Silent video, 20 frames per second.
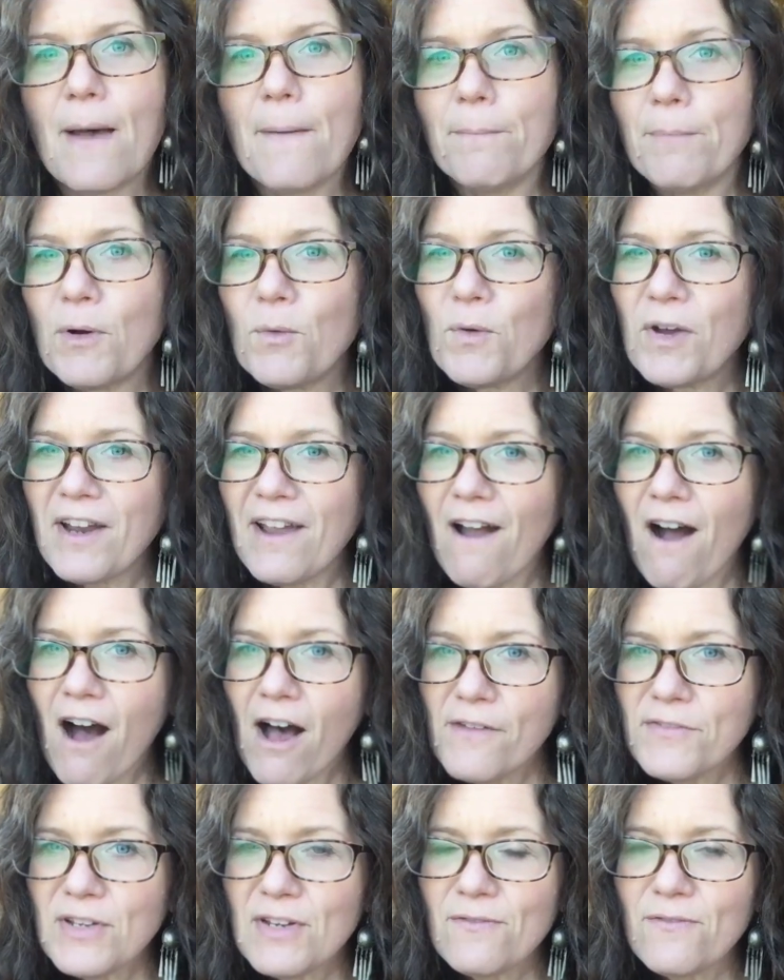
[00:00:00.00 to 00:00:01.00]
But what I
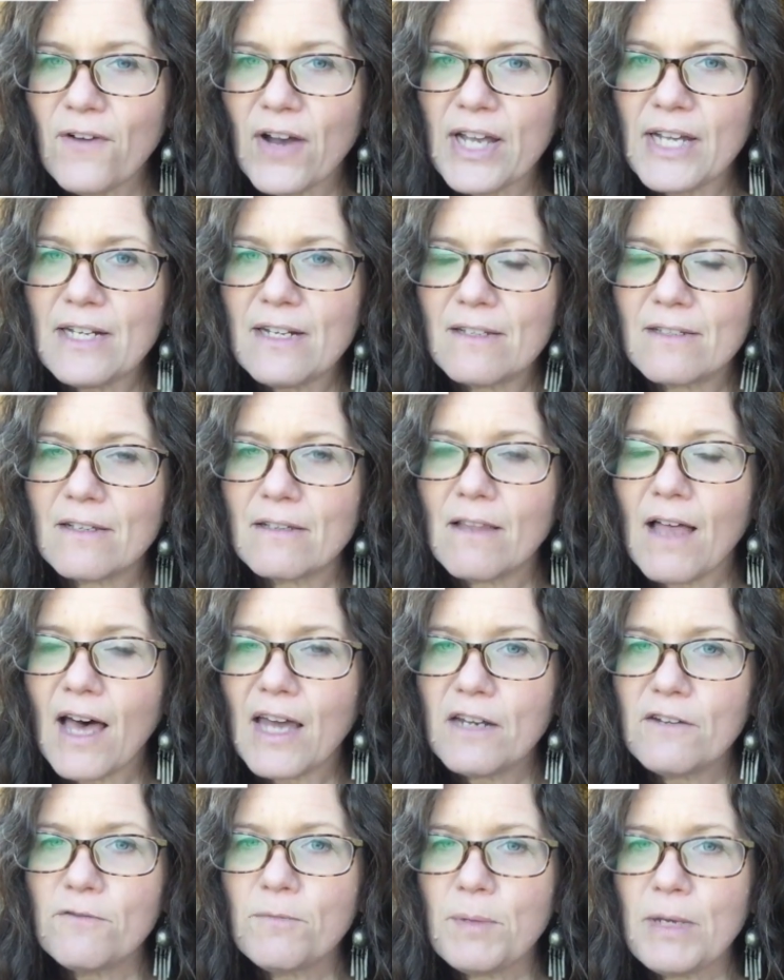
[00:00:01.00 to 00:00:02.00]
often find is a lot
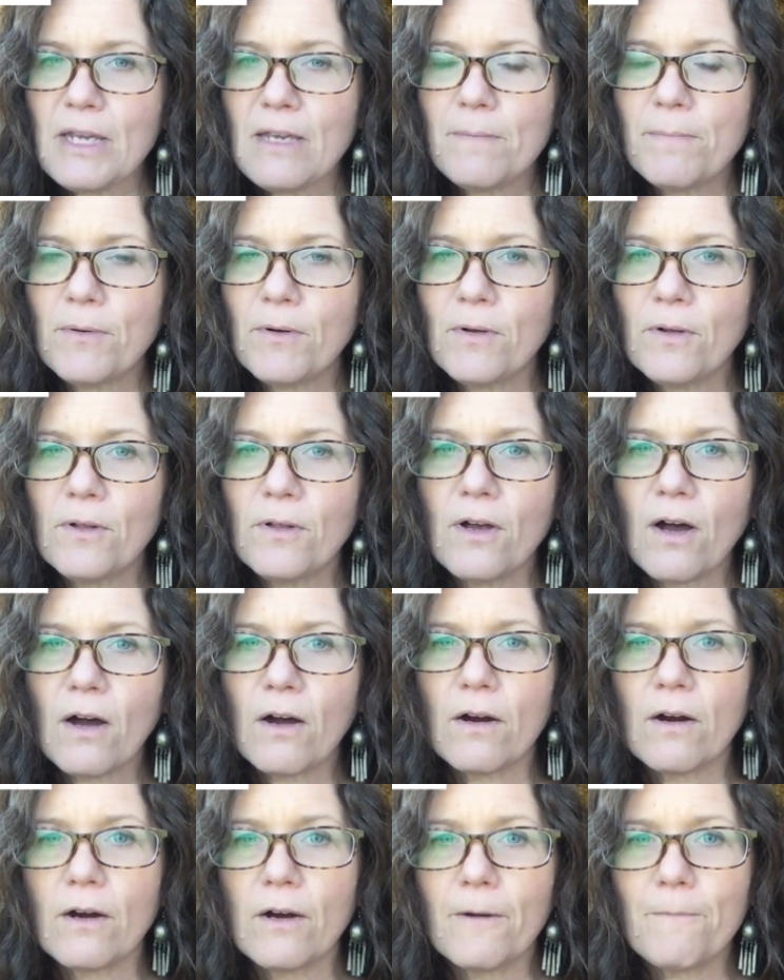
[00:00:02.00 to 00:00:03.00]
of people
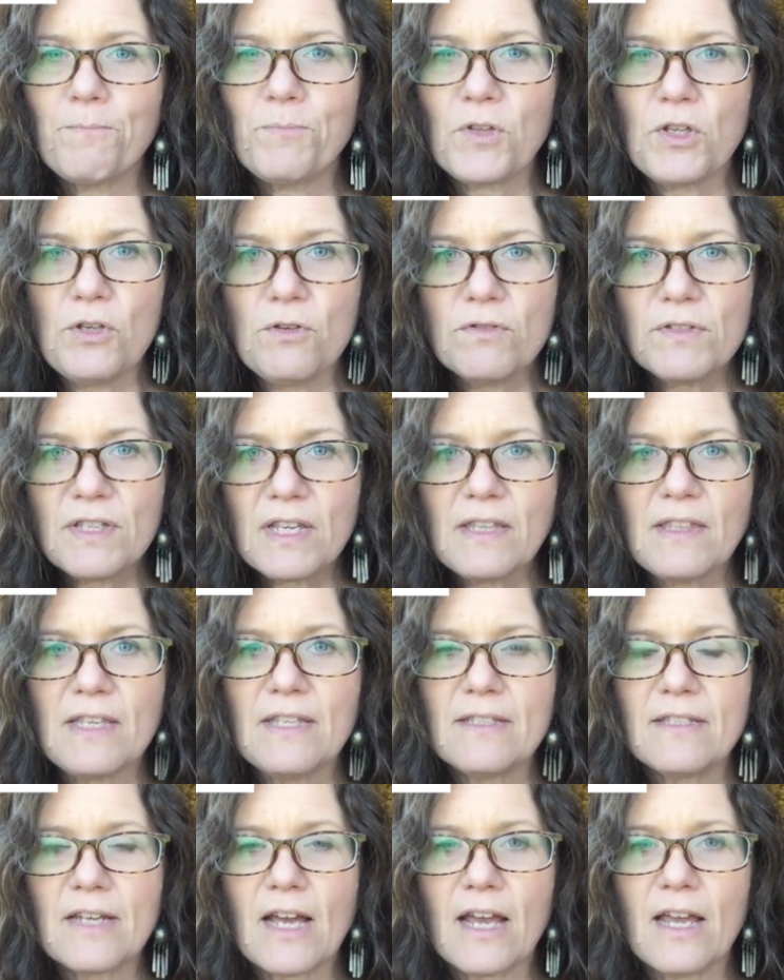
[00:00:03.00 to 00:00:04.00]
are using
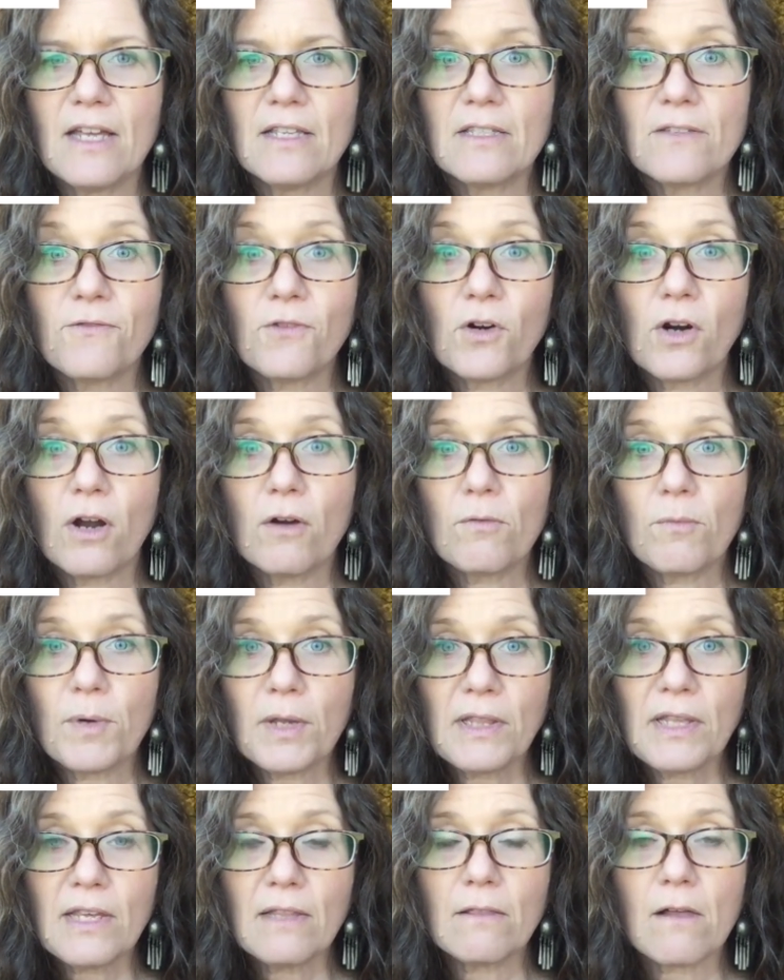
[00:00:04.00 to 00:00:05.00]
these diets for a
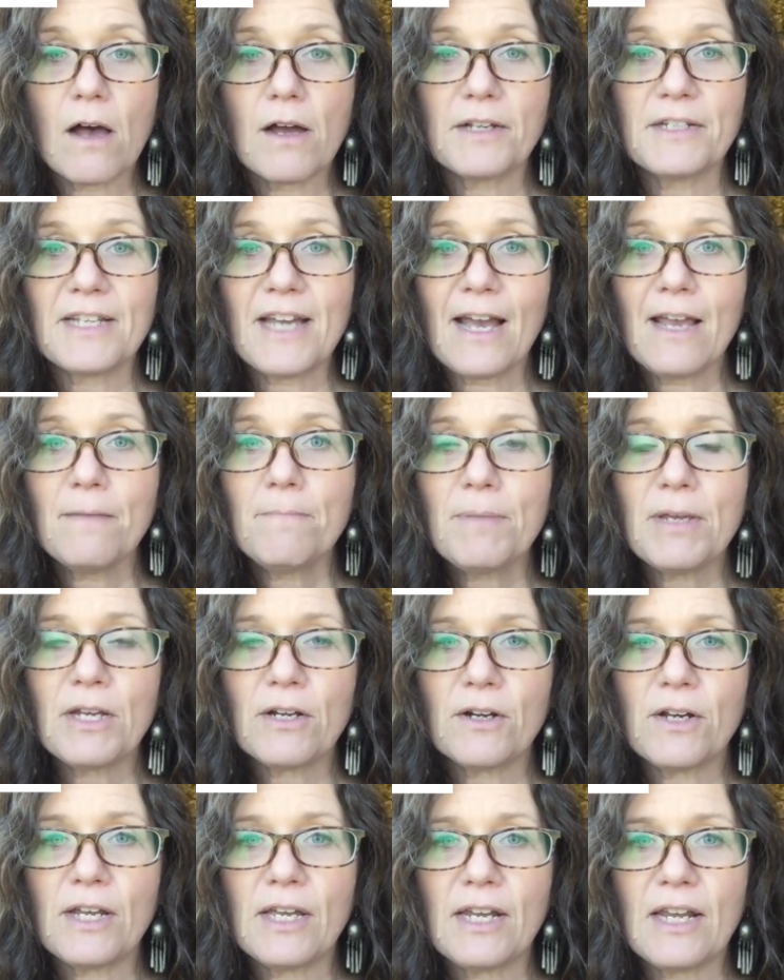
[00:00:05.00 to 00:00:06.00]
really long time
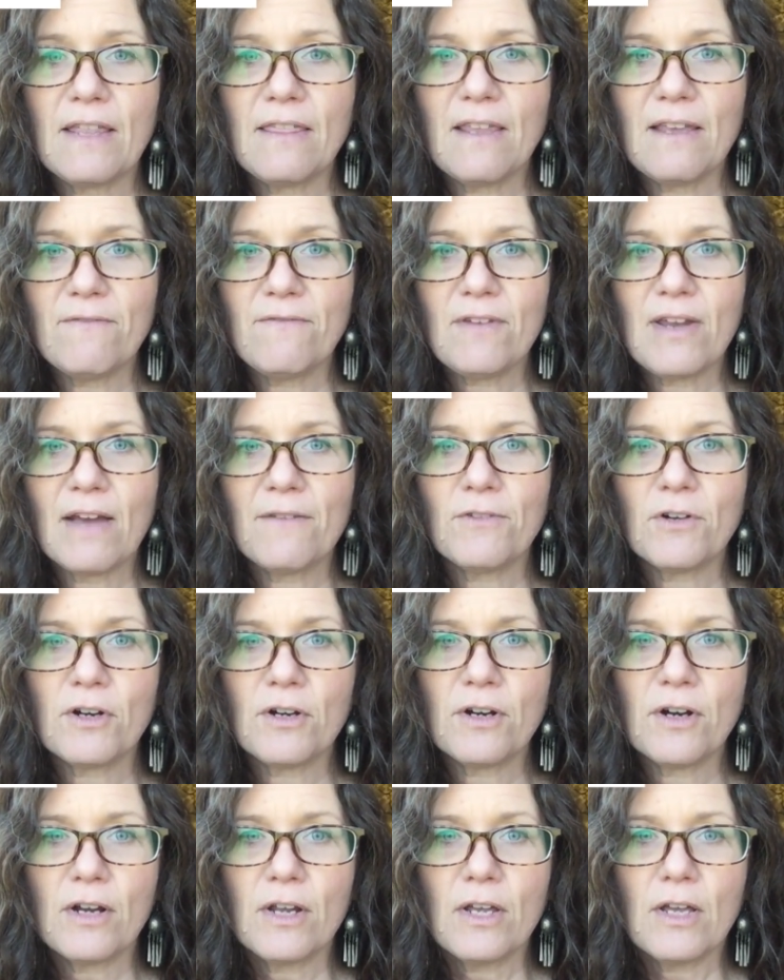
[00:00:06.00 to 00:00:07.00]
period, and they've
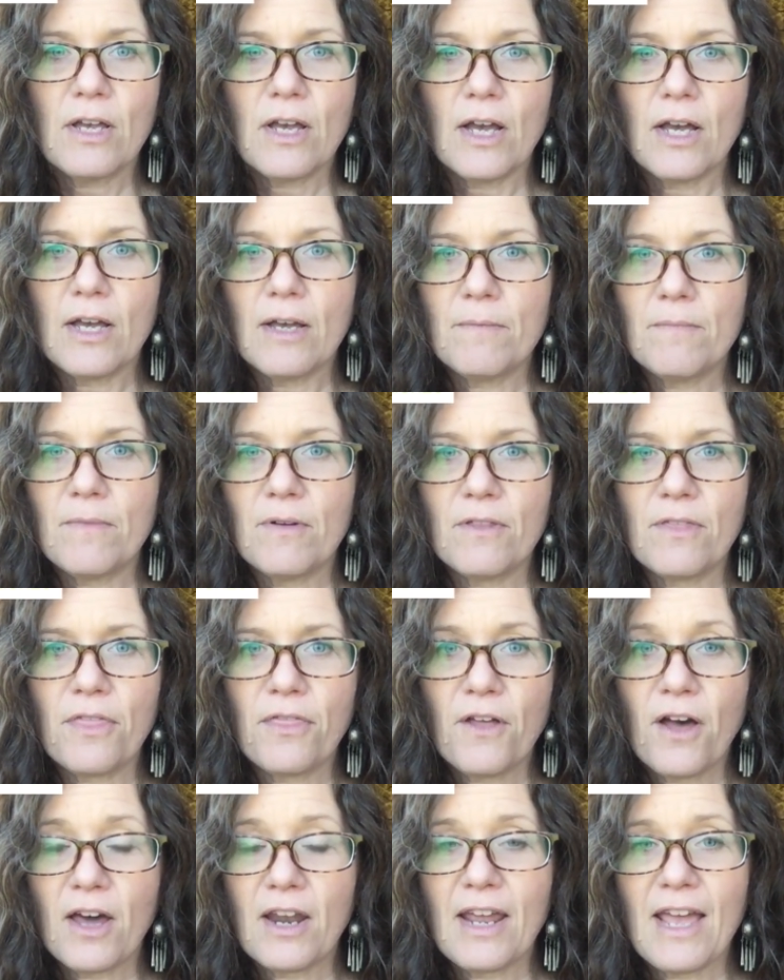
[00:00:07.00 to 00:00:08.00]
never um,
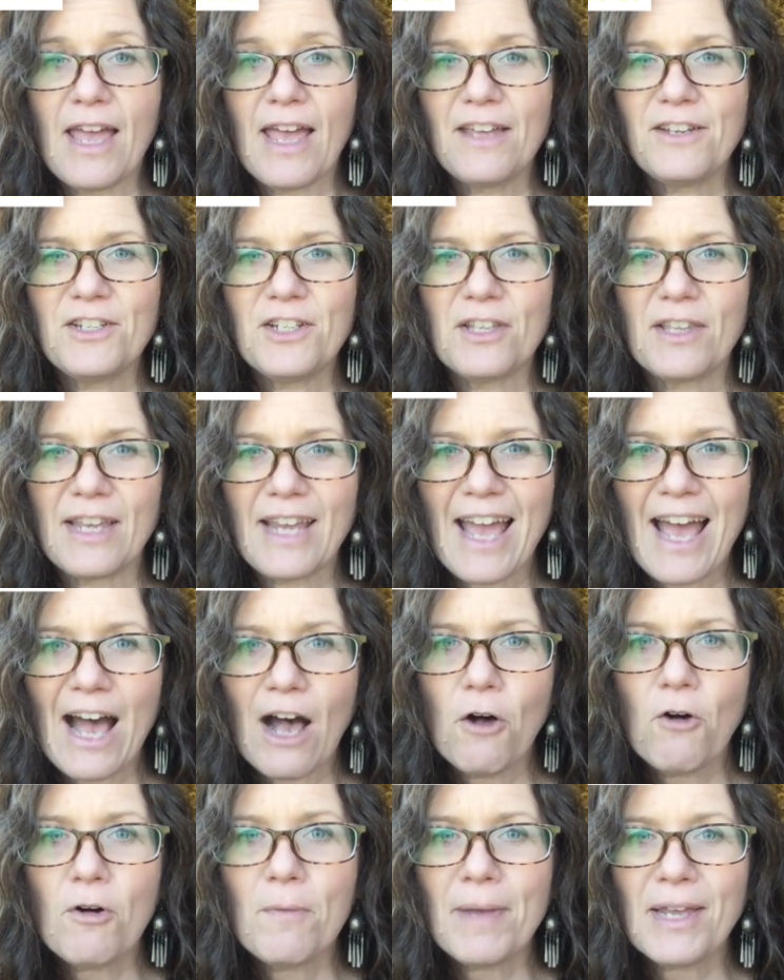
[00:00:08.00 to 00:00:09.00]
thought ahead to, like,
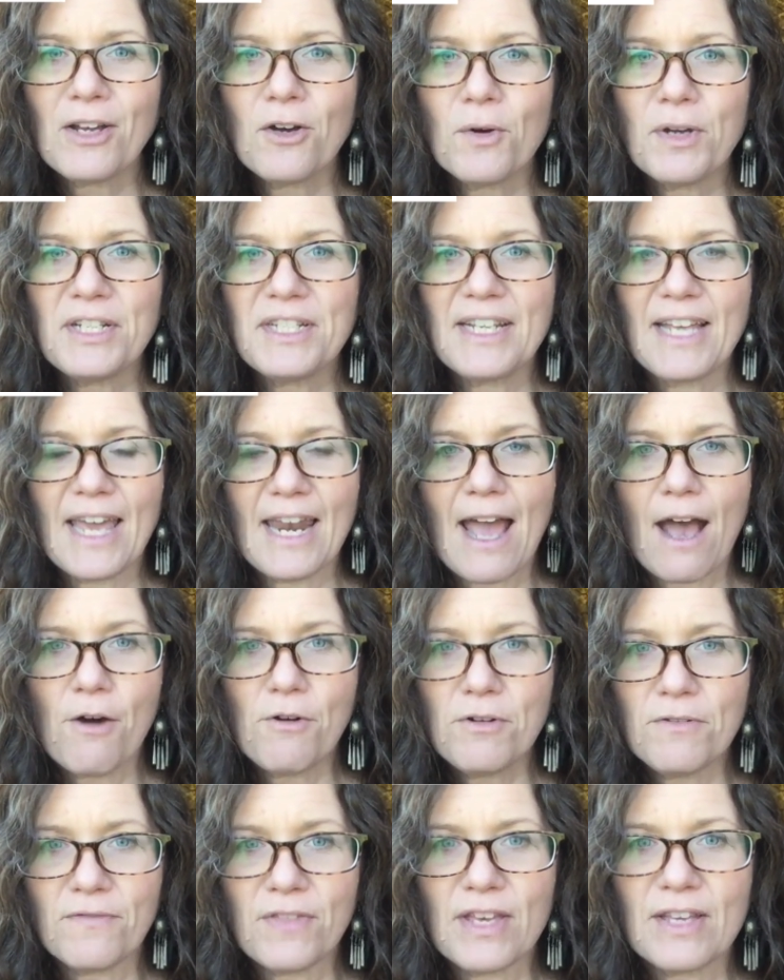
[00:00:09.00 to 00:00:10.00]
how am I going to get
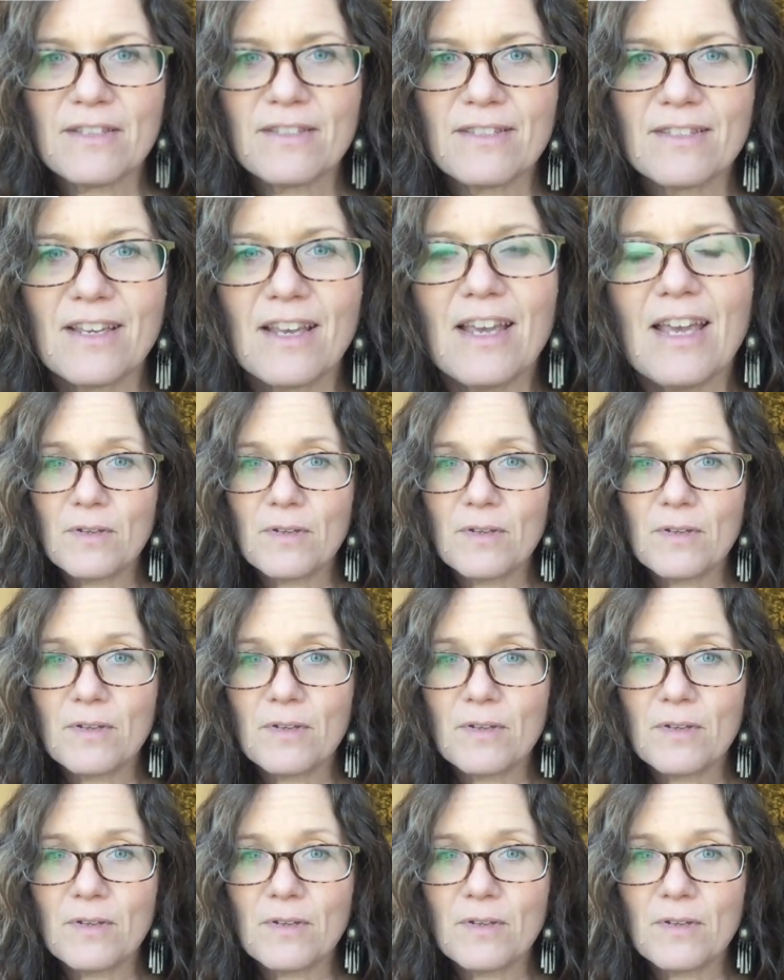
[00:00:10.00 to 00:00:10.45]
out of this?